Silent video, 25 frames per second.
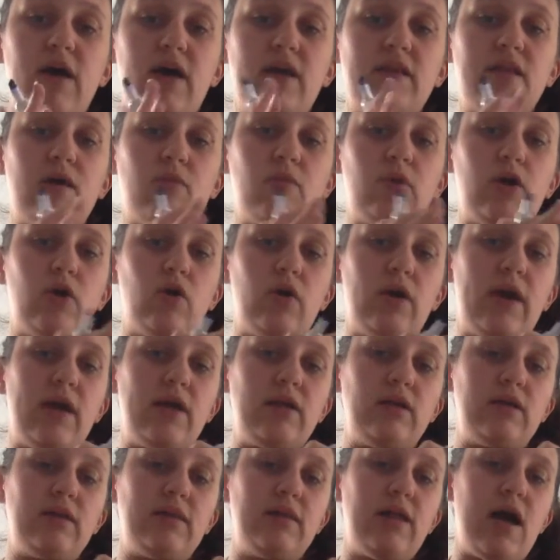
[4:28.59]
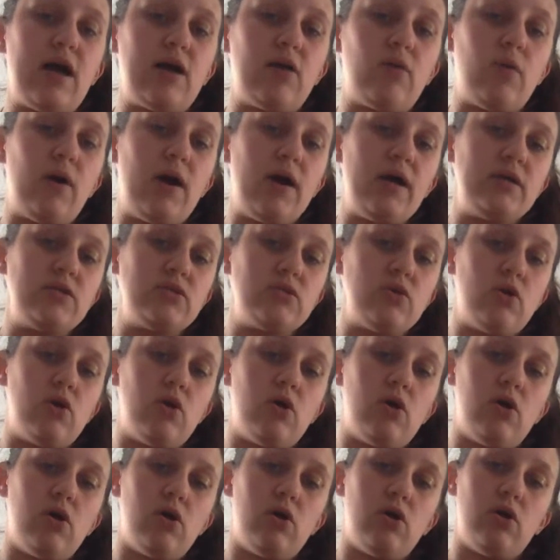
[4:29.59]
and then we go again clockwise,
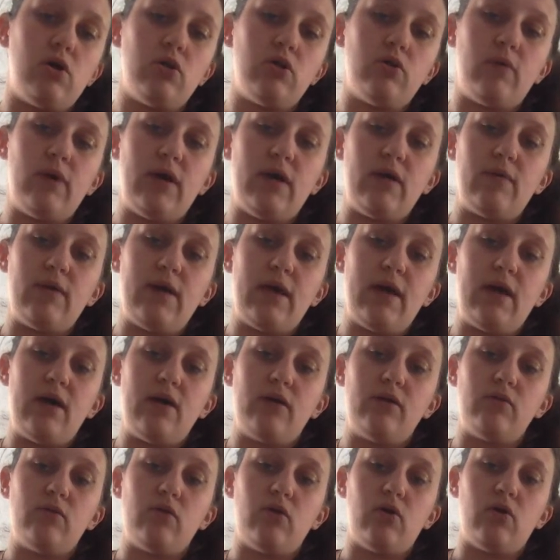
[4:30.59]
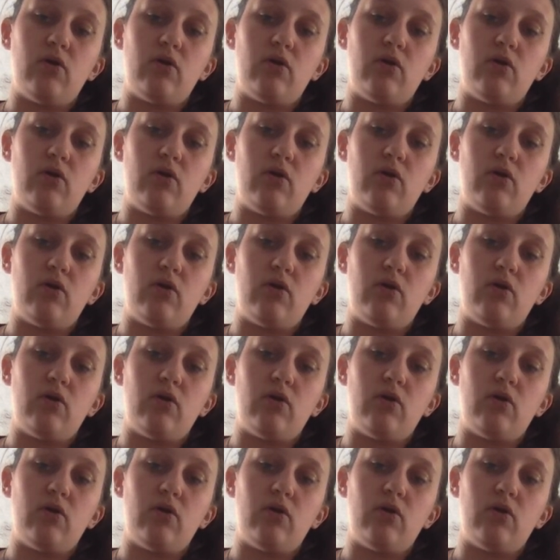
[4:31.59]
all the way around,